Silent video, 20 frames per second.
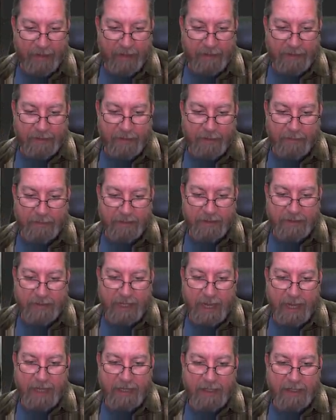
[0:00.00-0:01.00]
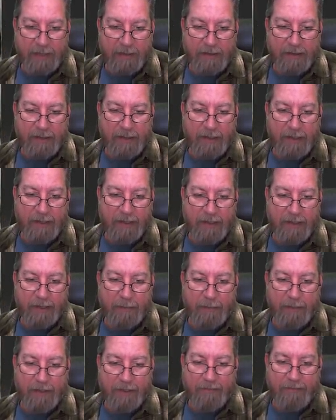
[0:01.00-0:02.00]
So I'm just adding a
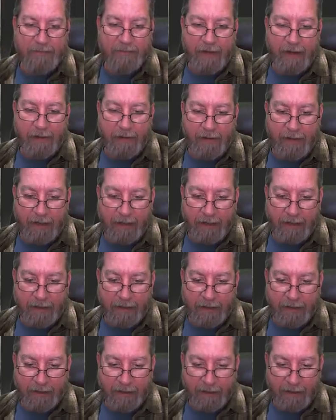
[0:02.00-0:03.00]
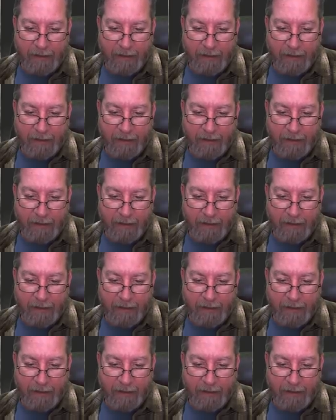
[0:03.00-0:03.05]
little bit of varying